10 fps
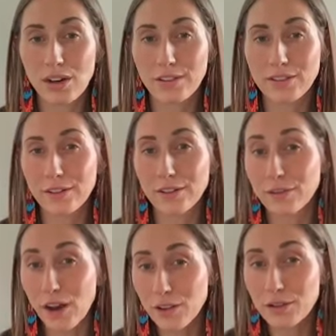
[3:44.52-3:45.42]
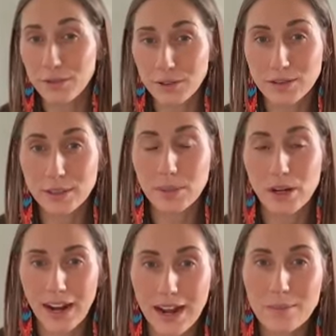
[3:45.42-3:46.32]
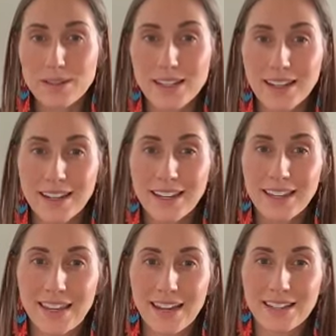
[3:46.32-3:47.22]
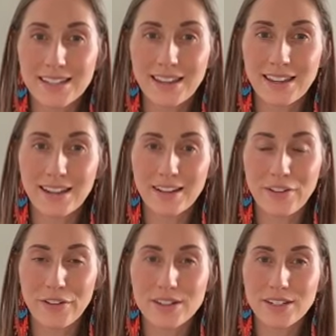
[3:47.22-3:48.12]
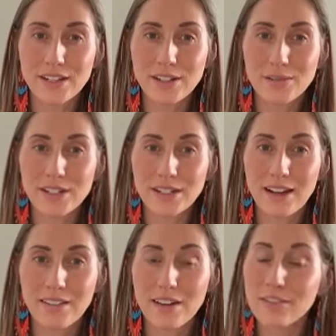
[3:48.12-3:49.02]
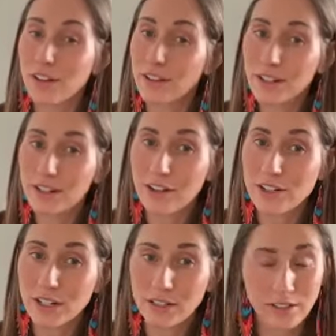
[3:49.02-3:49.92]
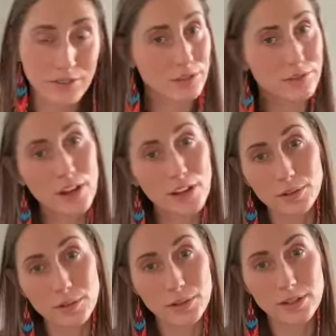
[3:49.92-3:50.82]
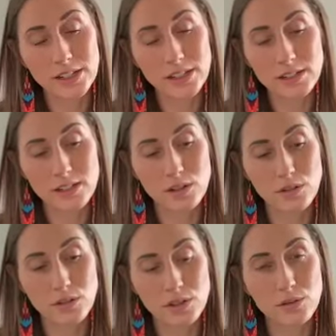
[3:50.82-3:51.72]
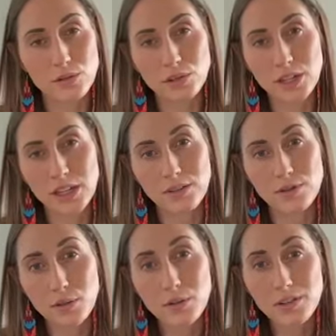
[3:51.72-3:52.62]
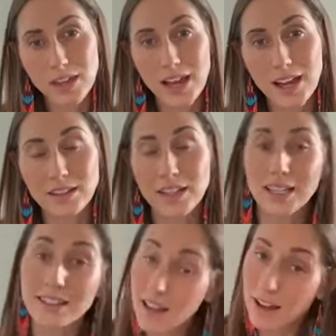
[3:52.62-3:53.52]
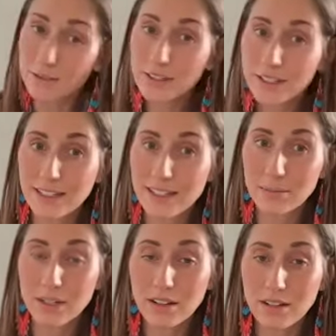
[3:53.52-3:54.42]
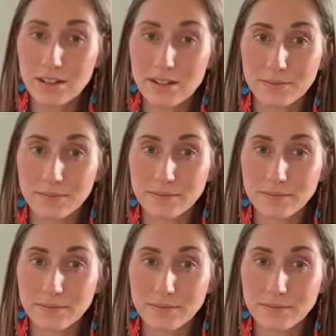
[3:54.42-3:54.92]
have like a father wound, perhaps, that all of a sudden you didn't have that father connection. You have the father wound. And so you were looking for that love in somebody else.